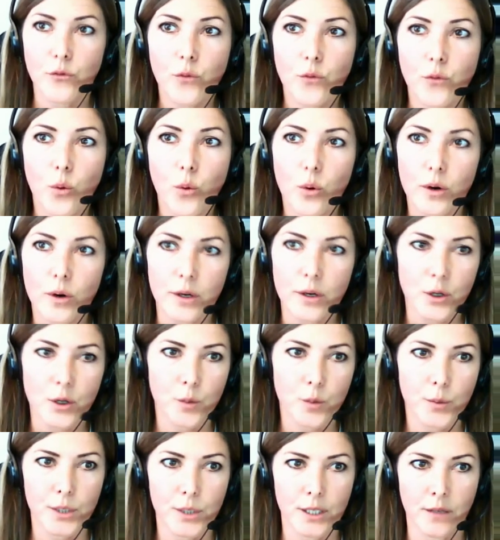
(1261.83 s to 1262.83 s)
or you
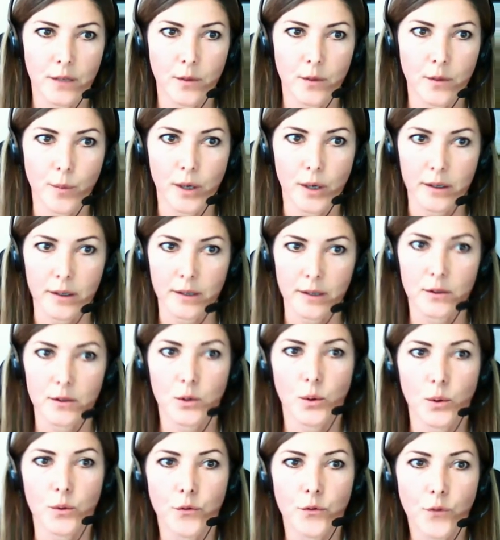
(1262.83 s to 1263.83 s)
put it in the market,
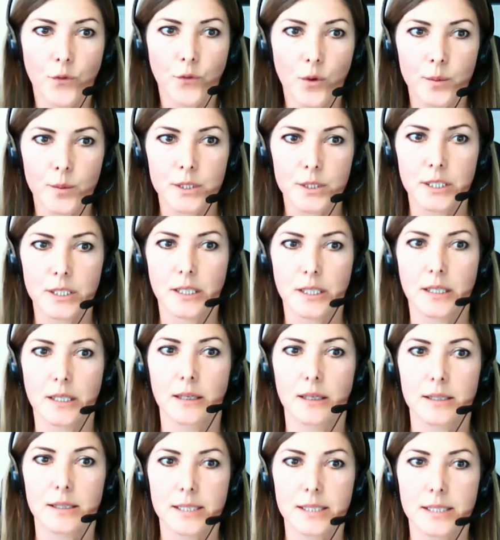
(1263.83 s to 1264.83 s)
conformity
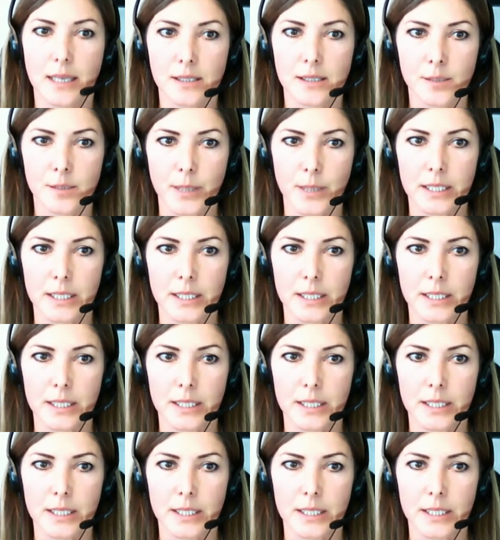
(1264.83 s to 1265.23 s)
assessment